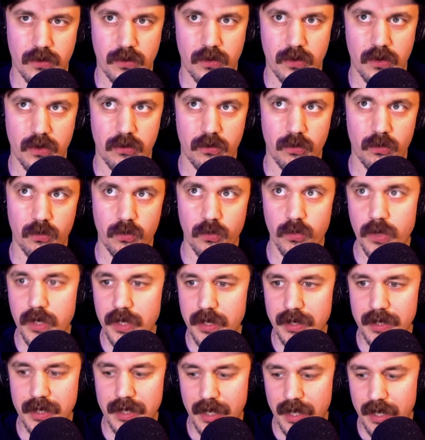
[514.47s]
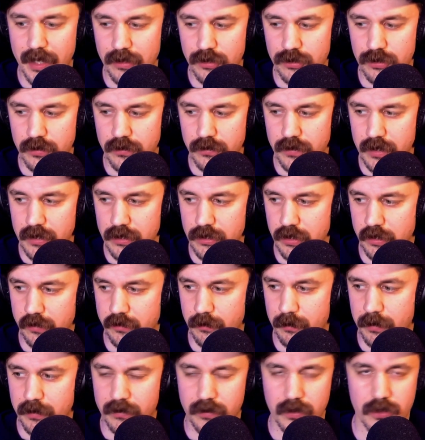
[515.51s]
this really interesting
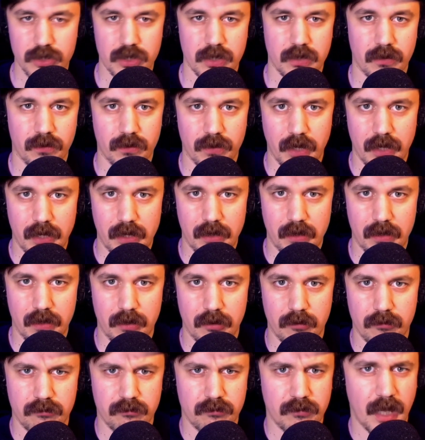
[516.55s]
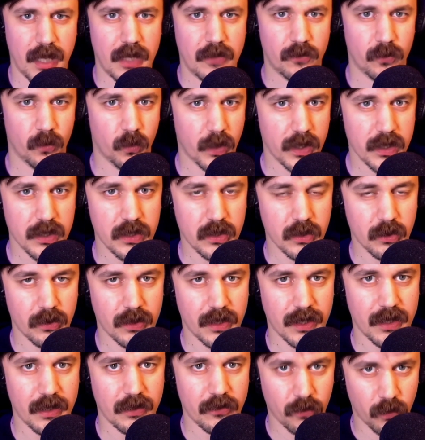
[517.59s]
juxtaposition of like Mace Windu
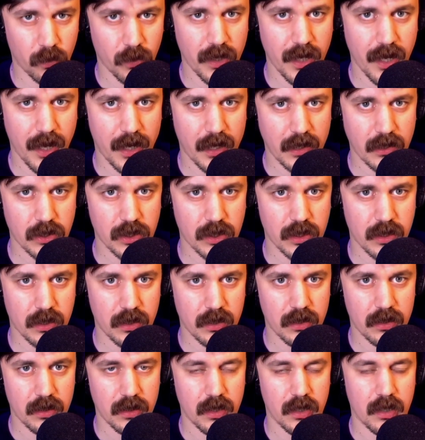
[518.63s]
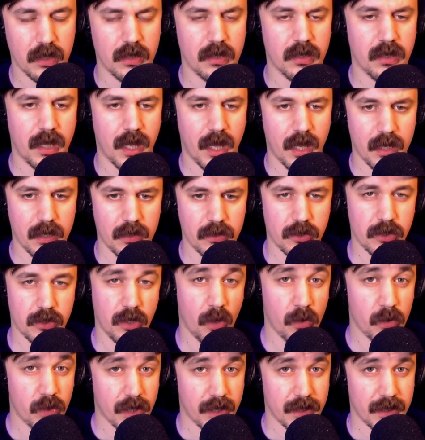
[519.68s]
and his reaction, and
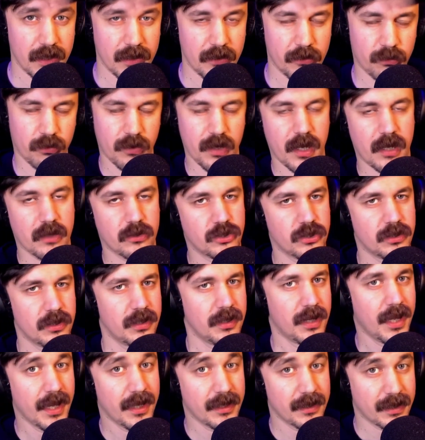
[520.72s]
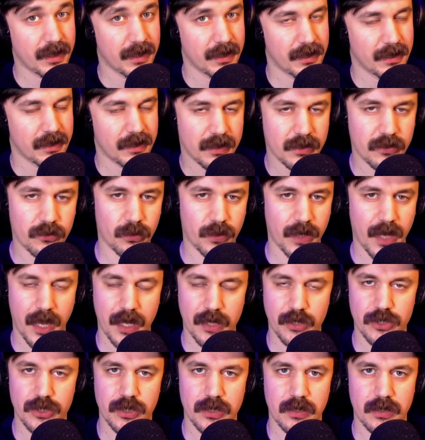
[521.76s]
Yoda and his reaction, and Anakin and his
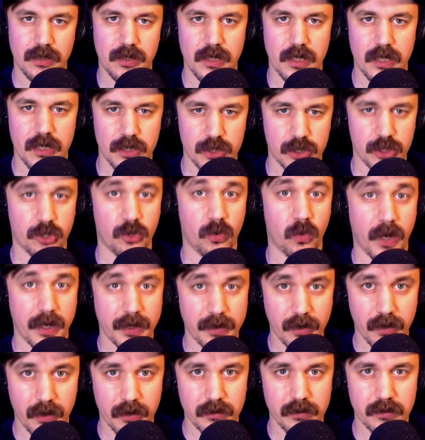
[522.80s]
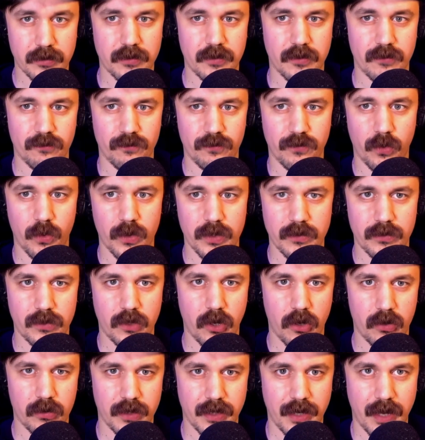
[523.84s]
reaction to Qui-Gon's voice
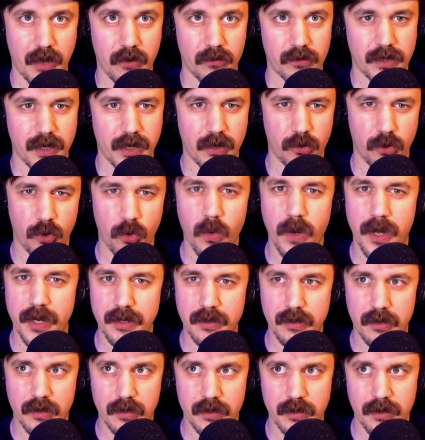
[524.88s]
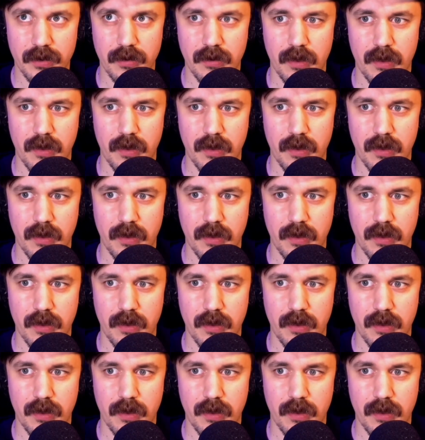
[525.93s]
calling out, and how Qui-Gon